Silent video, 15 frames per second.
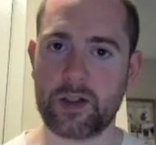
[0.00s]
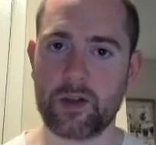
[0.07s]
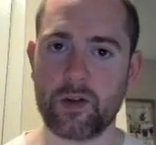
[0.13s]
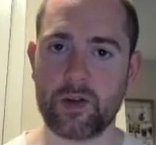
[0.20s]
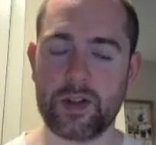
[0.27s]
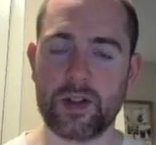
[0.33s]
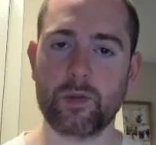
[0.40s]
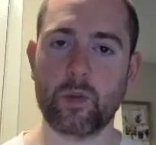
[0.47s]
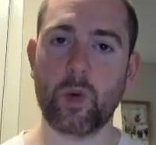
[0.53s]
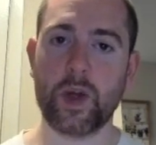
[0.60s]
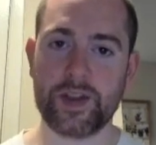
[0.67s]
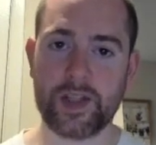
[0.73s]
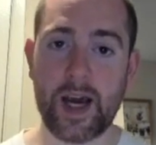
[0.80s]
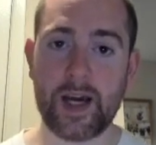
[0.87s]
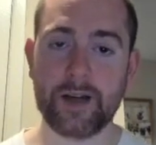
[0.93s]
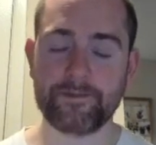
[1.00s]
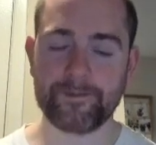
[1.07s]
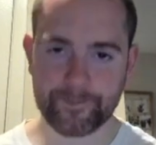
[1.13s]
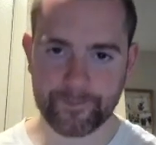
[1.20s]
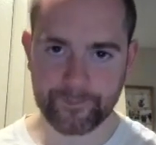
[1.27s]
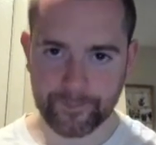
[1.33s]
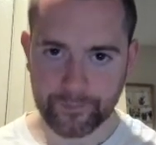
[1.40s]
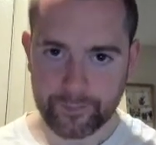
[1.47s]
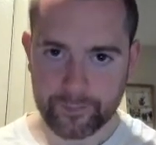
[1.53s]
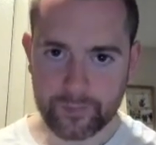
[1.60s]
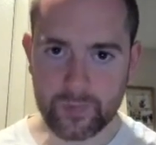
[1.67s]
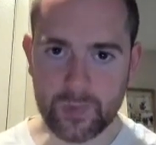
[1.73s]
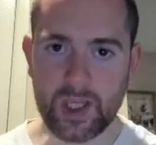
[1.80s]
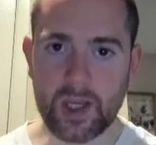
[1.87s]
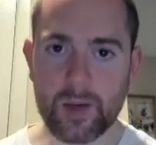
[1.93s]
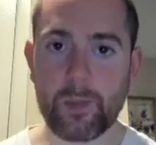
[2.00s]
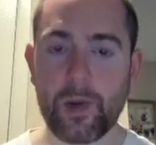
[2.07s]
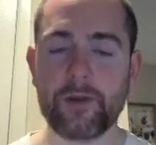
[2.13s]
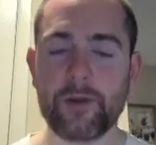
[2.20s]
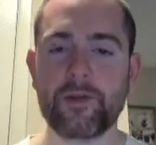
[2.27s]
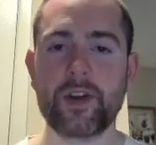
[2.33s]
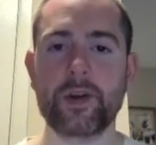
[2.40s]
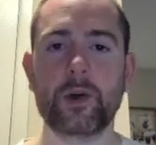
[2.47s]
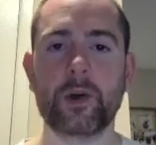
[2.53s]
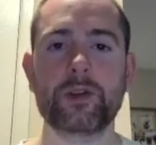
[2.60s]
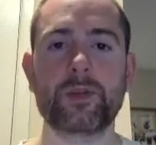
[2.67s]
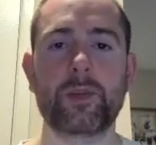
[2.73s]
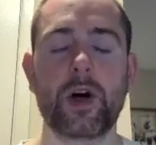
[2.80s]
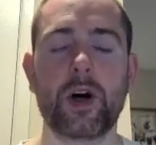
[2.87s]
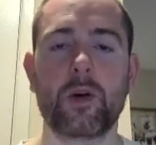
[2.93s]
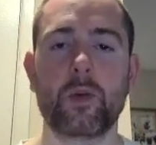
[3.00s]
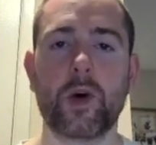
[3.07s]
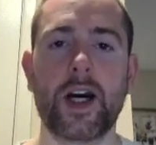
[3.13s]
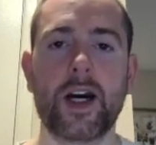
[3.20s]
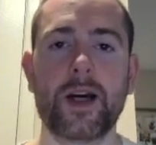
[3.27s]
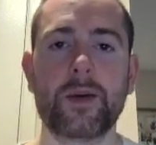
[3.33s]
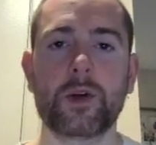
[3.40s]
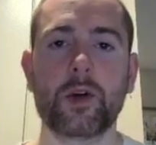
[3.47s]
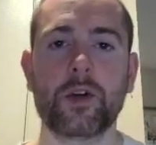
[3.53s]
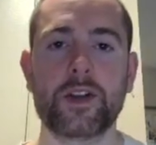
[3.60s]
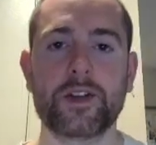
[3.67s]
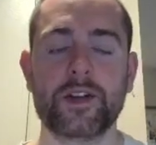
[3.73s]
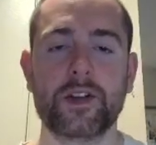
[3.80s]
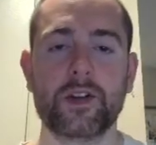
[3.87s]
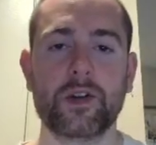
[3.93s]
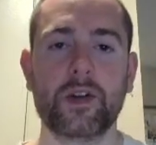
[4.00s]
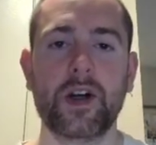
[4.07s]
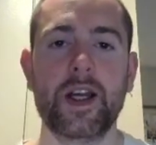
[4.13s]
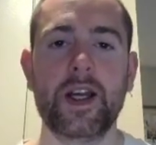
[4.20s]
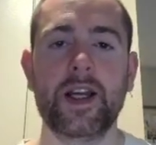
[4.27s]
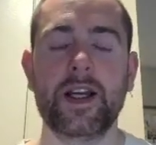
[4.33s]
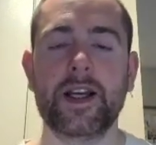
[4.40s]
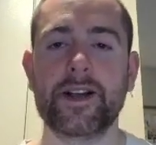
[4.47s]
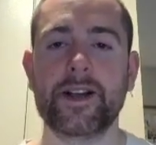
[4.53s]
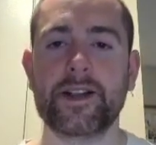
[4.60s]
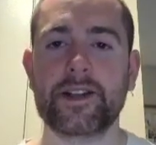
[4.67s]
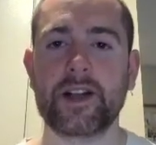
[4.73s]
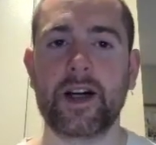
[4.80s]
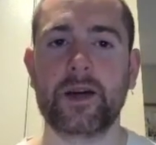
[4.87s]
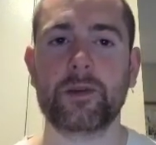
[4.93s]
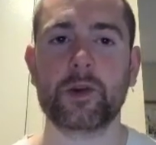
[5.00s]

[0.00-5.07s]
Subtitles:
going with that. But for the most part, what I'm going to do is I'm